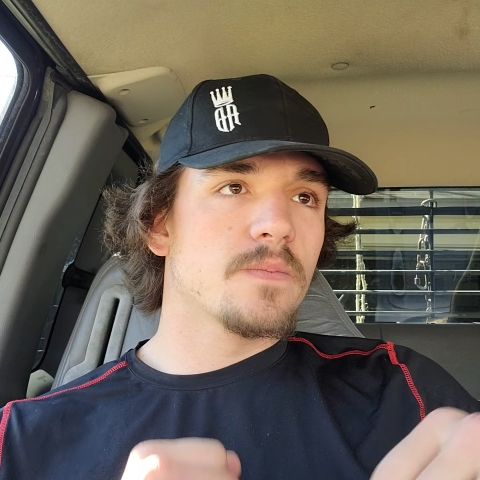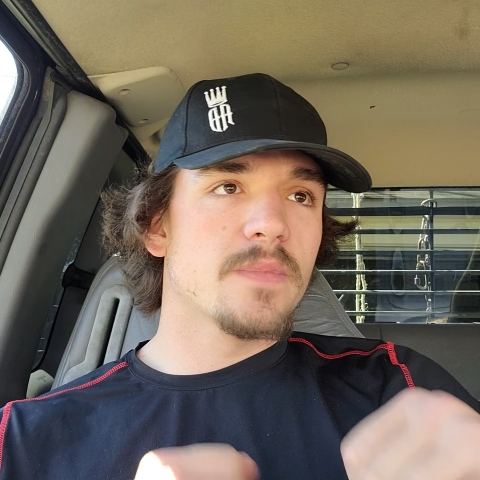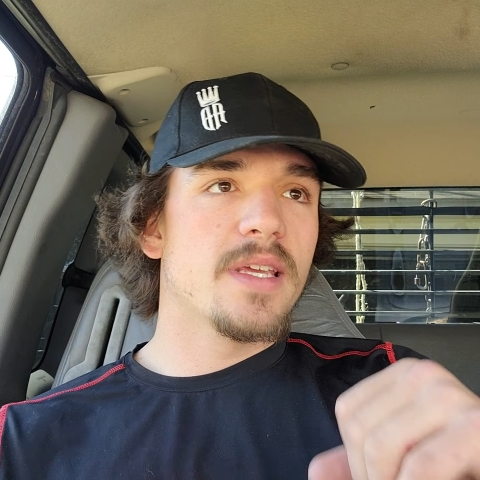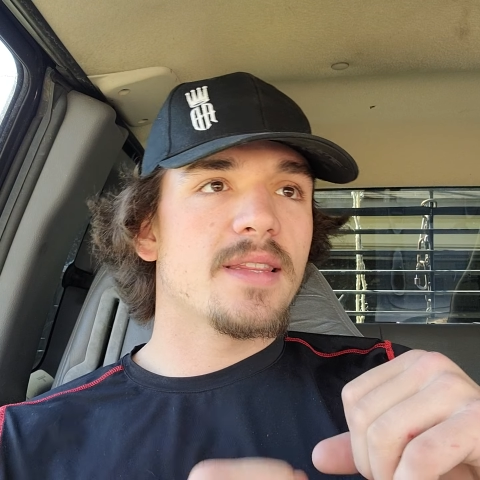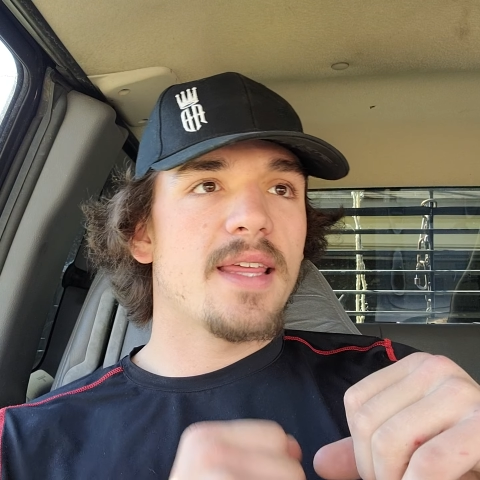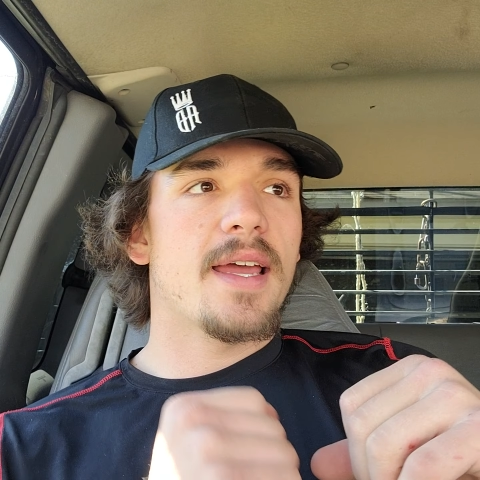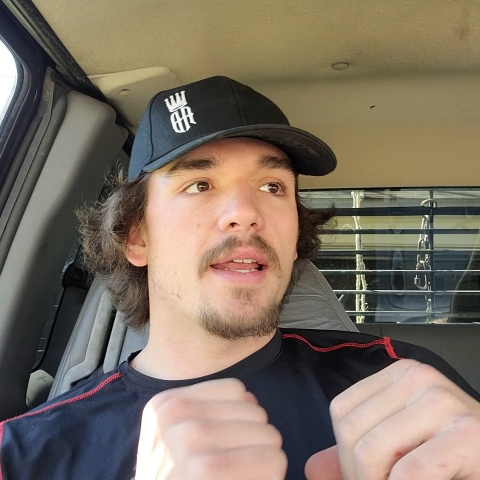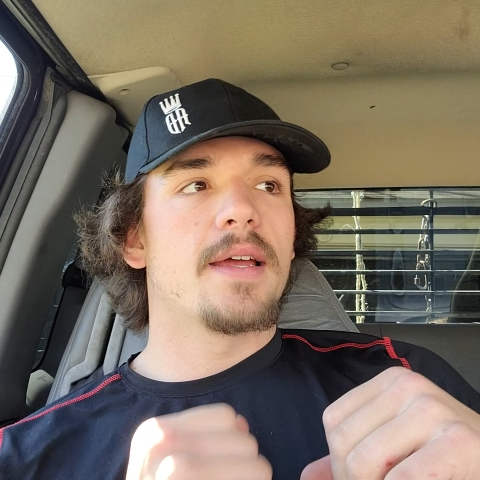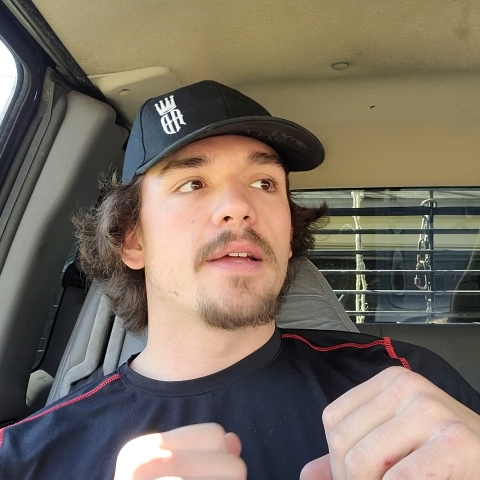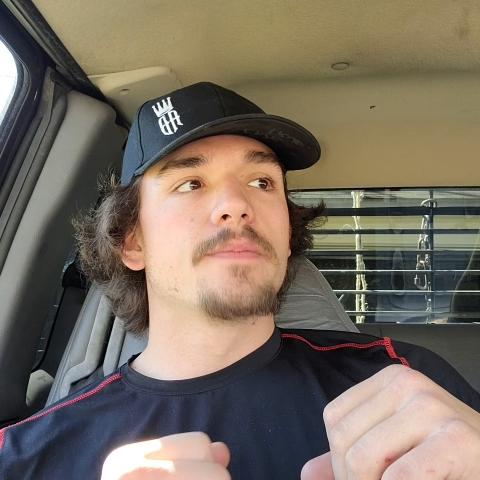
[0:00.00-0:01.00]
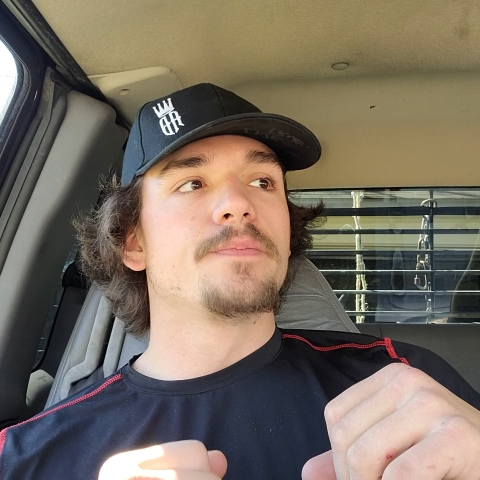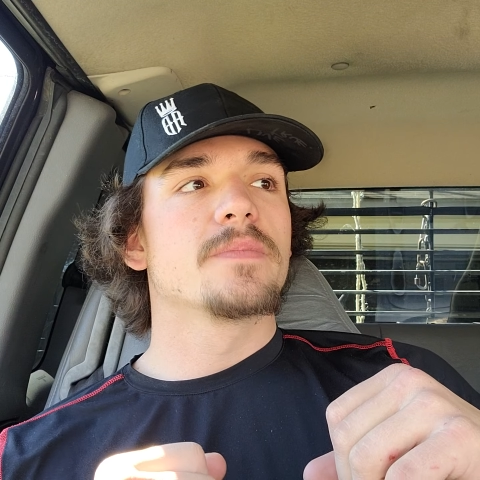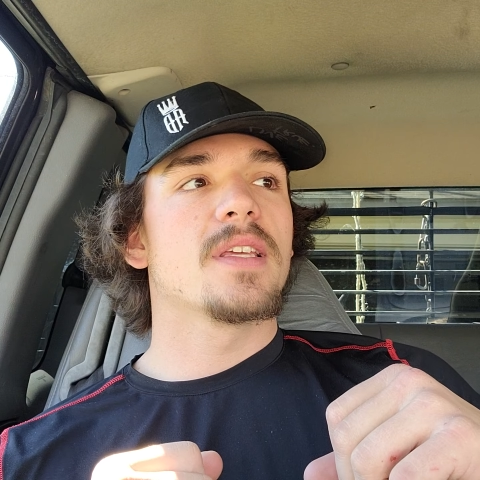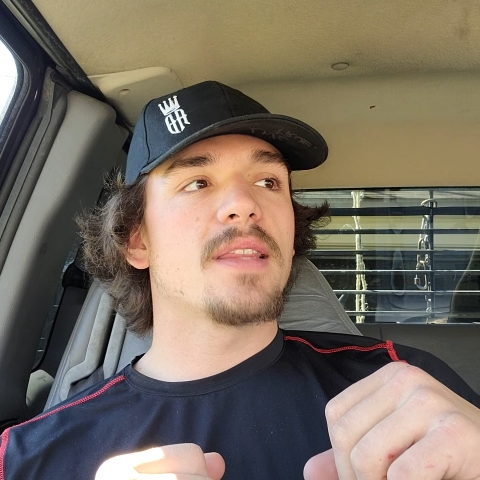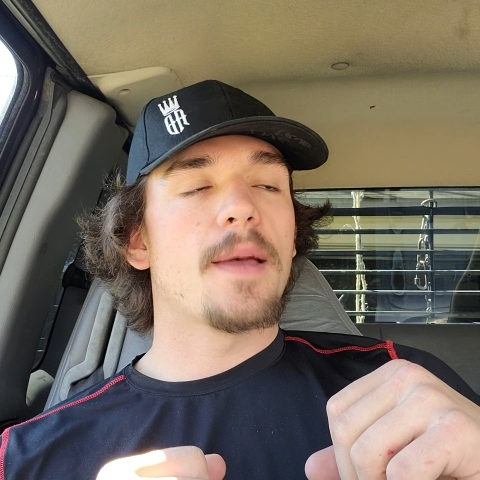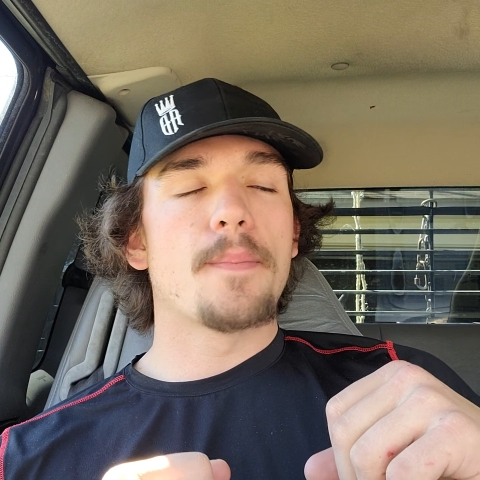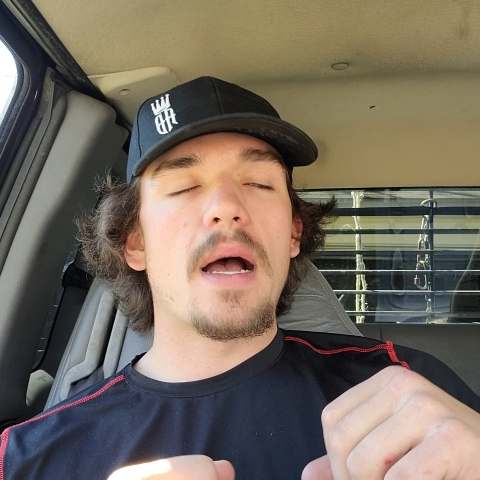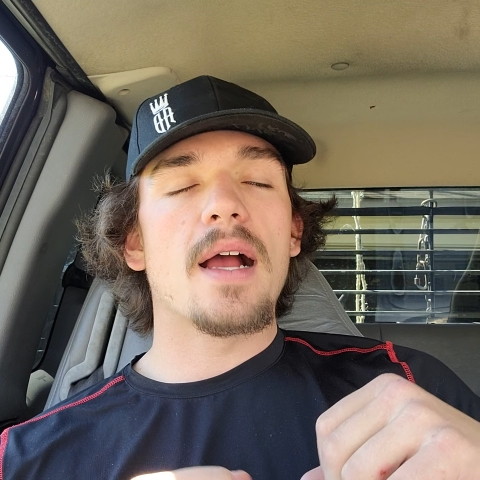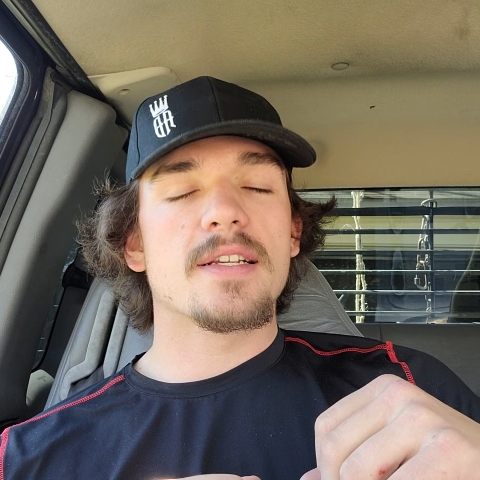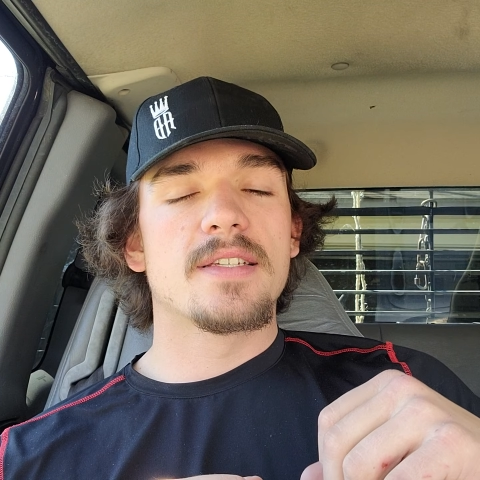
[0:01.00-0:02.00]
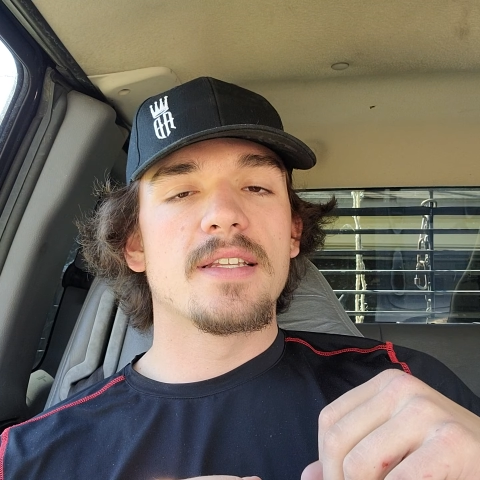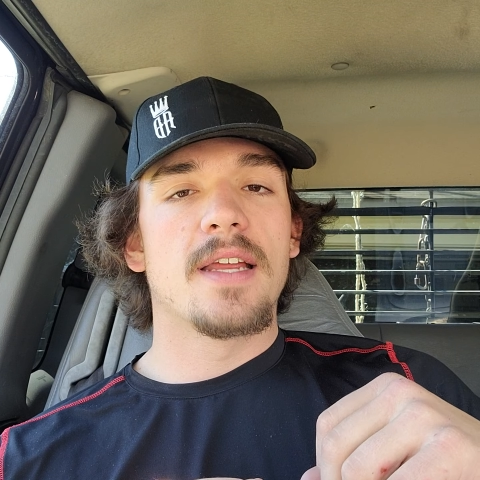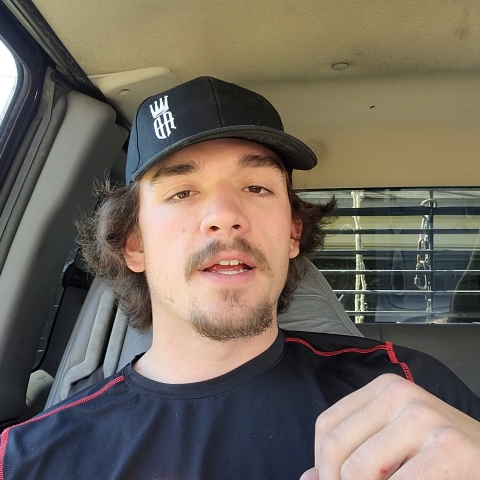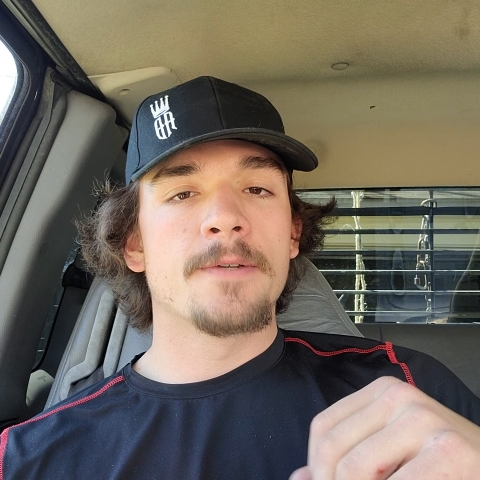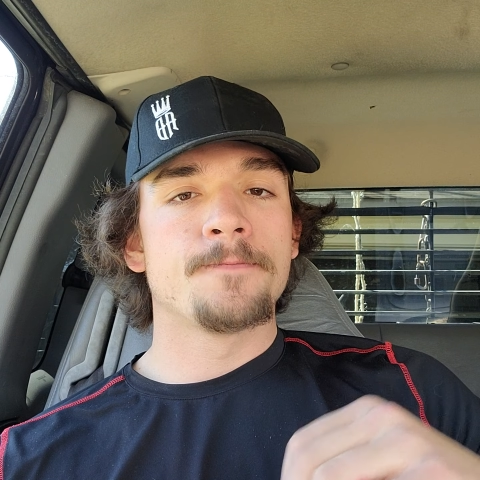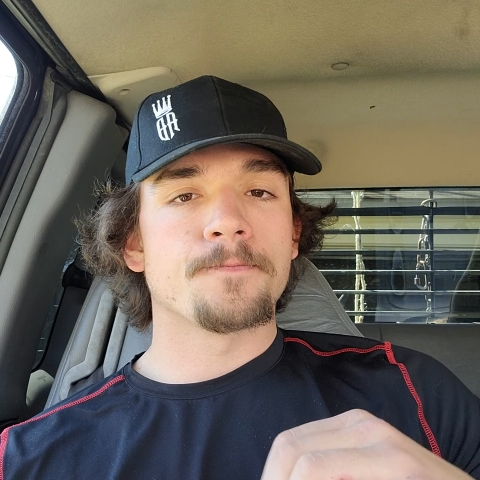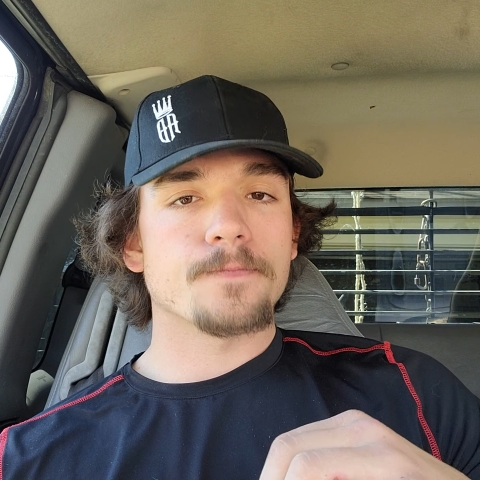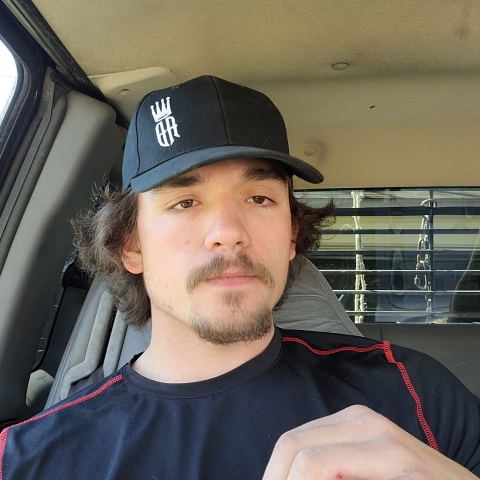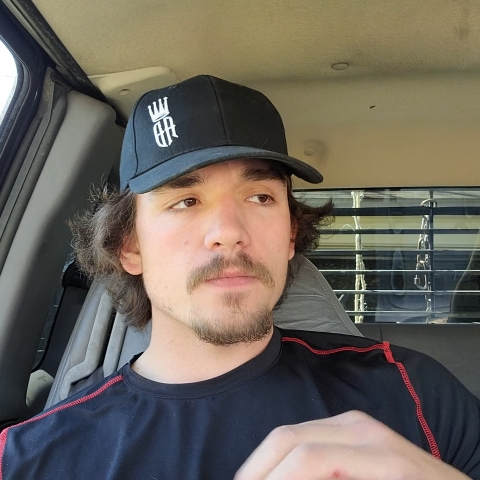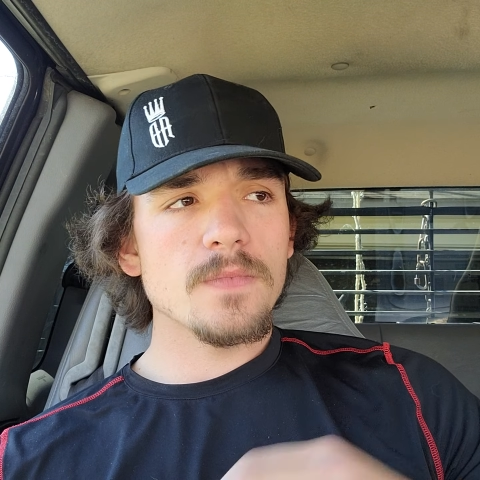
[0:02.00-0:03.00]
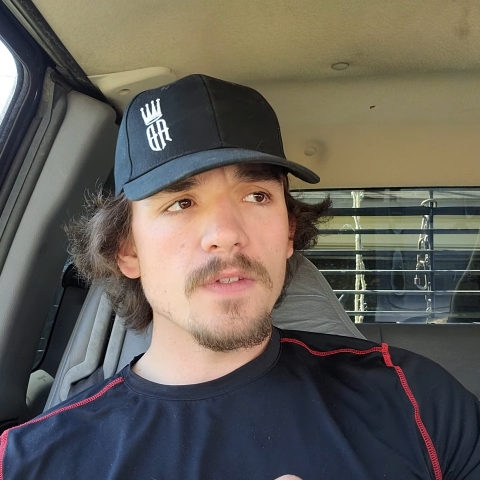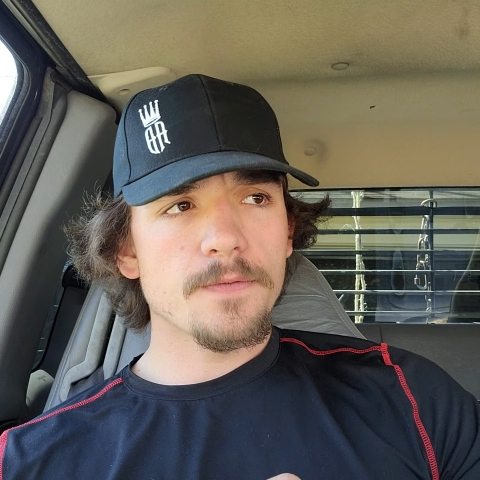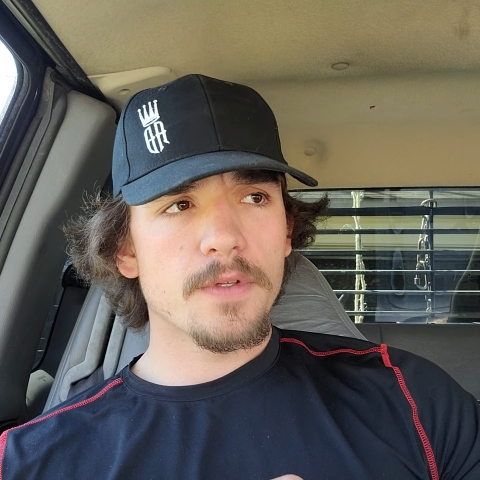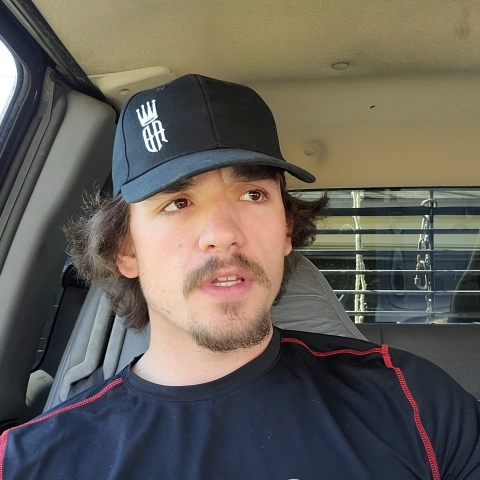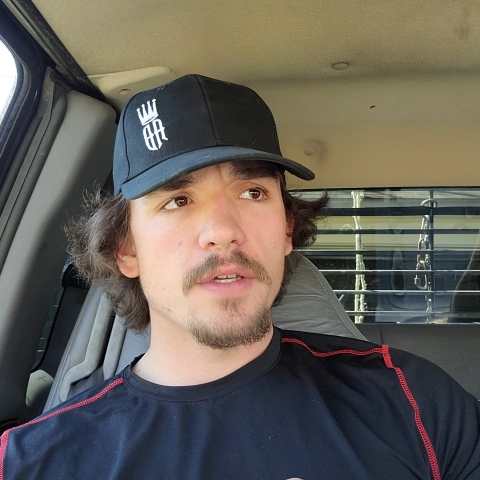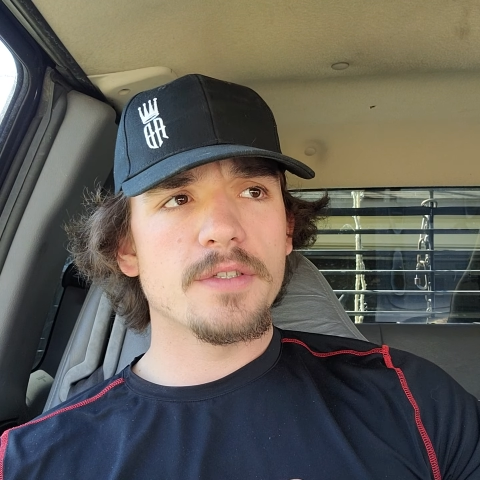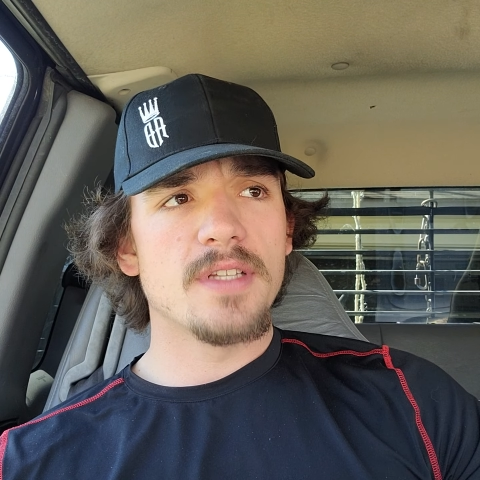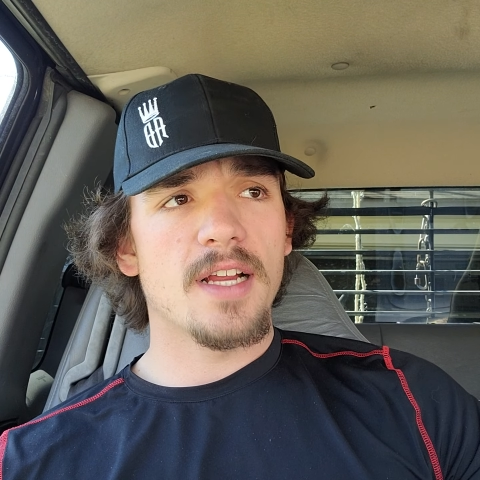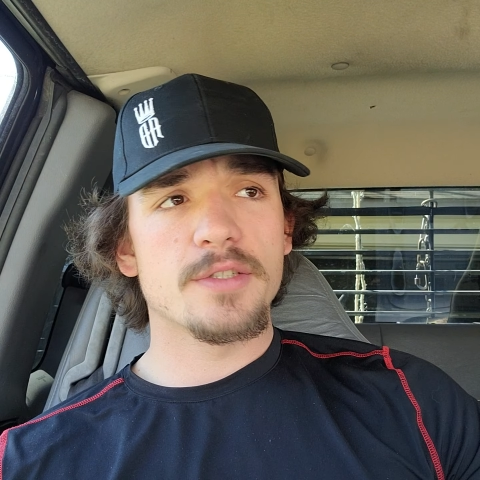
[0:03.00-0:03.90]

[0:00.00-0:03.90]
get that box in there for the gooseneck.